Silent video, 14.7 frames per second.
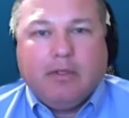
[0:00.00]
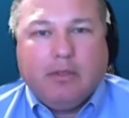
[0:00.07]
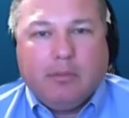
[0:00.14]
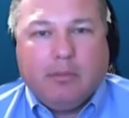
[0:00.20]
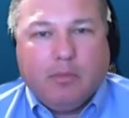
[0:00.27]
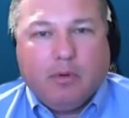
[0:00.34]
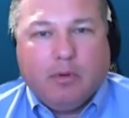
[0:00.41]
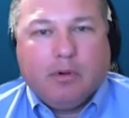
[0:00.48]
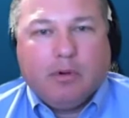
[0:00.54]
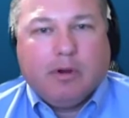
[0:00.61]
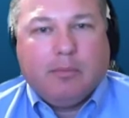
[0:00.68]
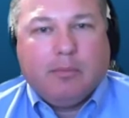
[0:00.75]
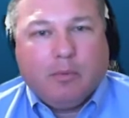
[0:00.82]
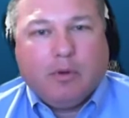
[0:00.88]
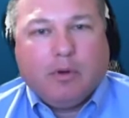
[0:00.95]
the more
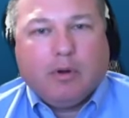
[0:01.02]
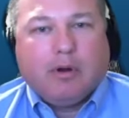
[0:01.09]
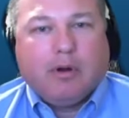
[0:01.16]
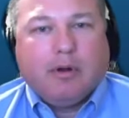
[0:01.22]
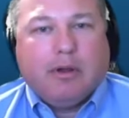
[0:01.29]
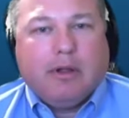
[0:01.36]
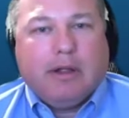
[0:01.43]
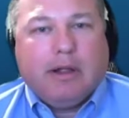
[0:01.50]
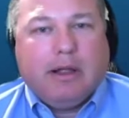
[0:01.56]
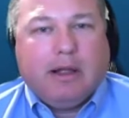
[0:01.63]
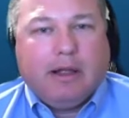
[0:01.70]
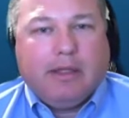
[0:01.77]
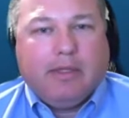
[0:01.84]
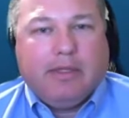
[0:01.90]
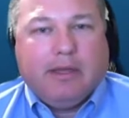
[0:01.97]
and more
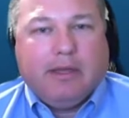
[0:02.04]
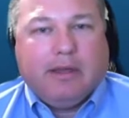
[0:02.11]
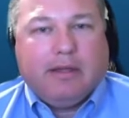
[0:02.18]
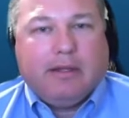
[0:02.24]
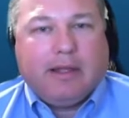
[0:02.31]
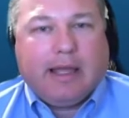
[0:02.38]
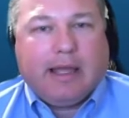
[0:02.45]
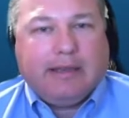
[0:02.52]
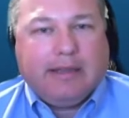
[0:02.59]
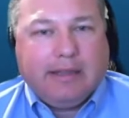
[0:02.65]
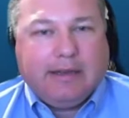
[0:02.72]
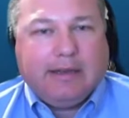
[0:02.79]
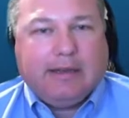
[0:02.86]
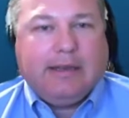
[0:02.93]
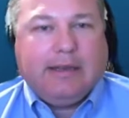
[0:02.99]
the
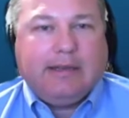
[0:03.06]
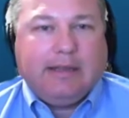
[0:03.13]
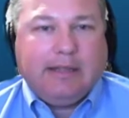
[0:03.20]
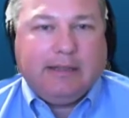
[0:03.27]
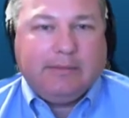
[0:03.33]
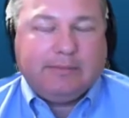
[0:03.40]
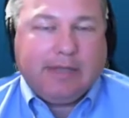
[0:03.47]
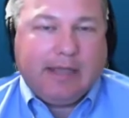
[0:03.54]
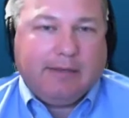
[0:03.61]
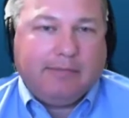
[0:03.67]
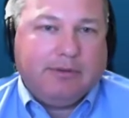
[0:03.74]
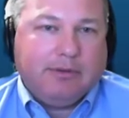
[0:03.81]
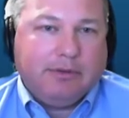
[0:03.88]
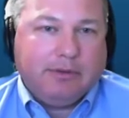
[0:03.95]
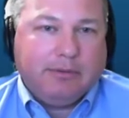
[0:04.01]
identity teams have
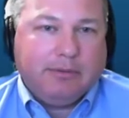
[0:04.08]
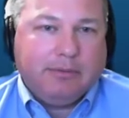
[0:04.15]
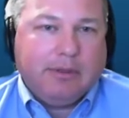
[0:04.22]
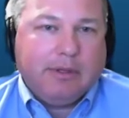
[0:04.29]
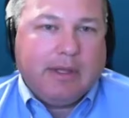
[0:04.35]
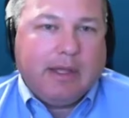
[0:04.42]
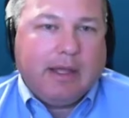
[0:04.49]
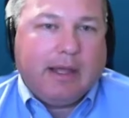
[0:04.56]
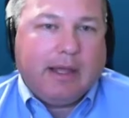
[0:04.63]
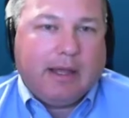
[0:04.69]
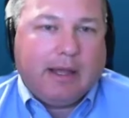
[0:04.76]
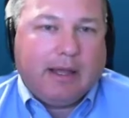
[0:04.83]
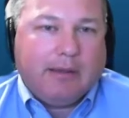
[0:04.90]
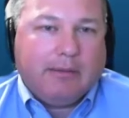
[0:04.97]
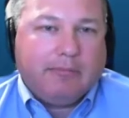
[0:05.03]
to
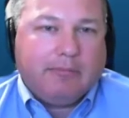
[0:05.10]
uh,